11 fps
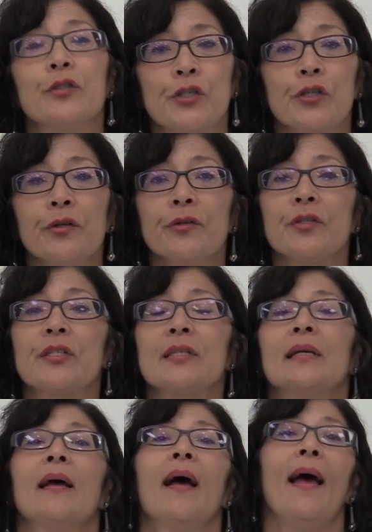the shirts,
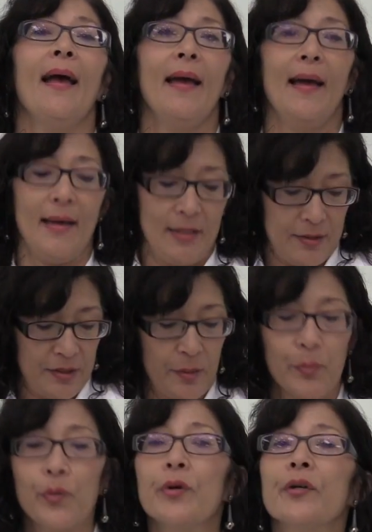and the
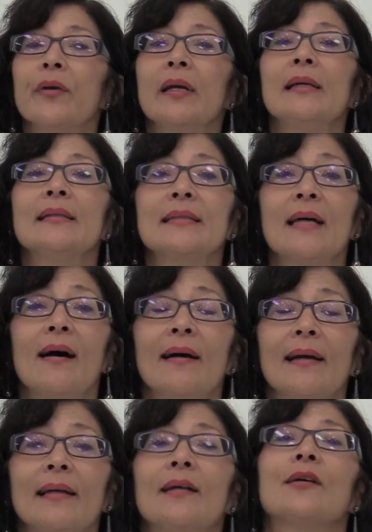embroidery
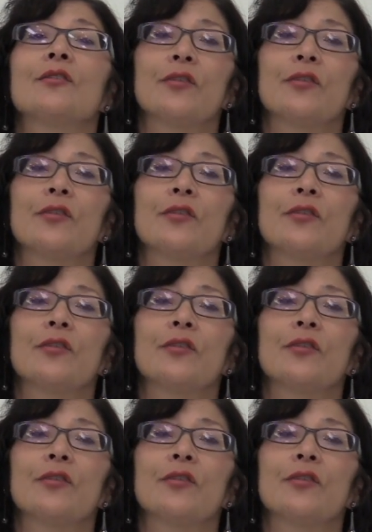design